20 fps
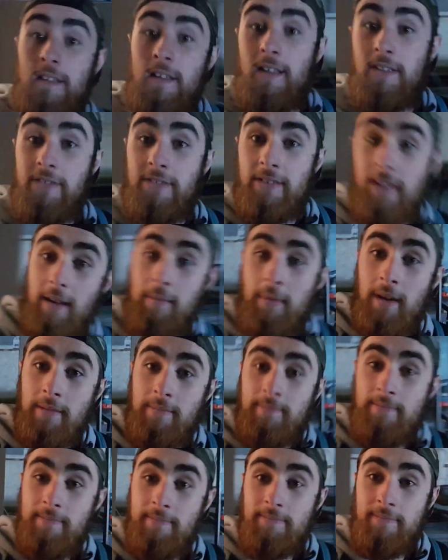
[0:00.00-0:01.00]
this is it, man.
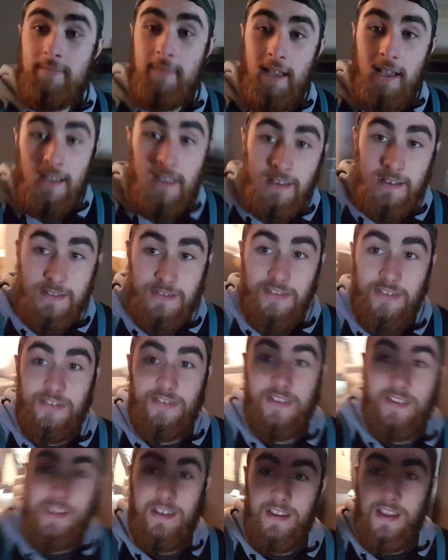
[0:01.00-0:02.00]
This
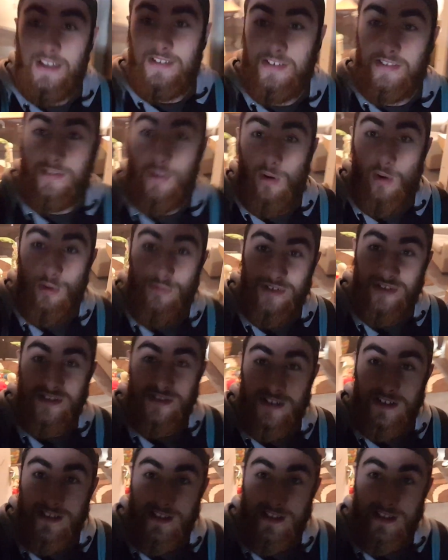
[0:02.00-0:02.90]
is the office.